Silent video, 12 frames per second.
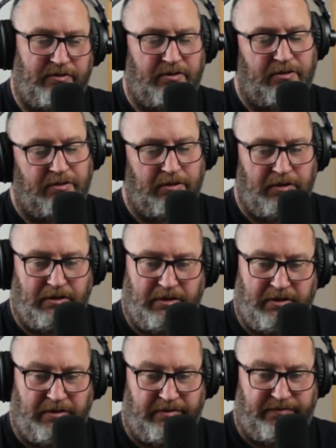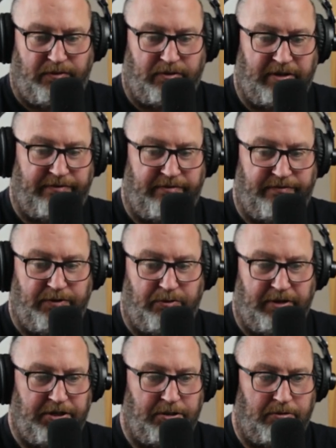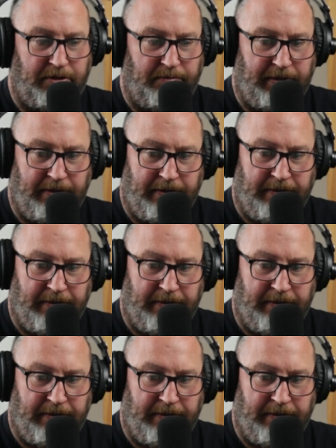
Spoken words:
God, photographing food, are you joking me?